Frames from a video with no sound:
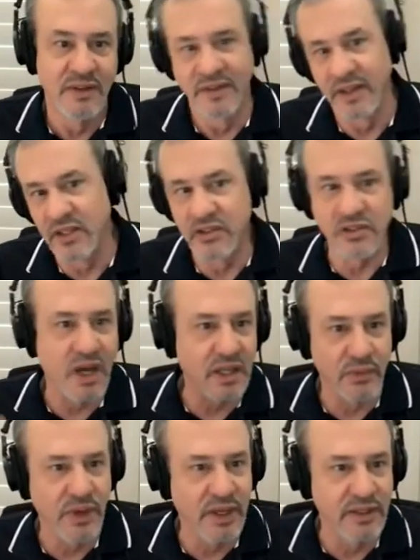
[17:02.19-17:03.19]
They can
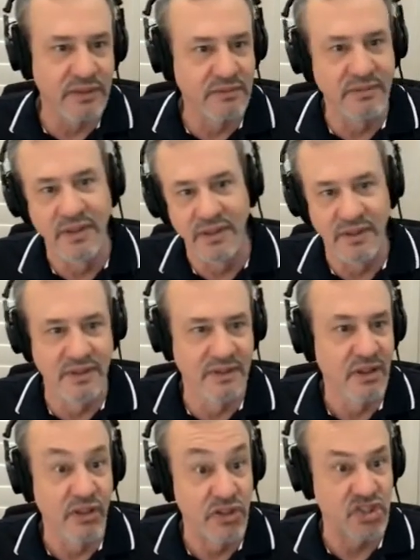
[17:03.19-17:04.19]
tolerate the
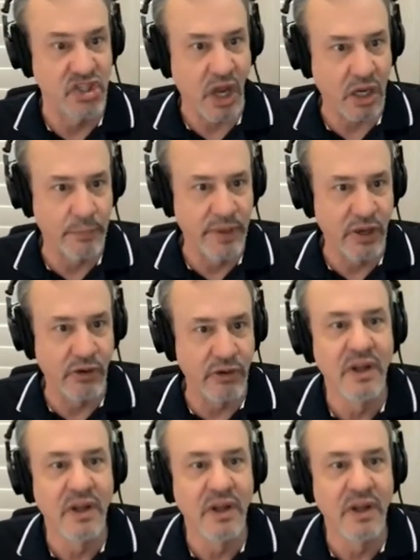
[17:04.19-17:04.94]
suck better.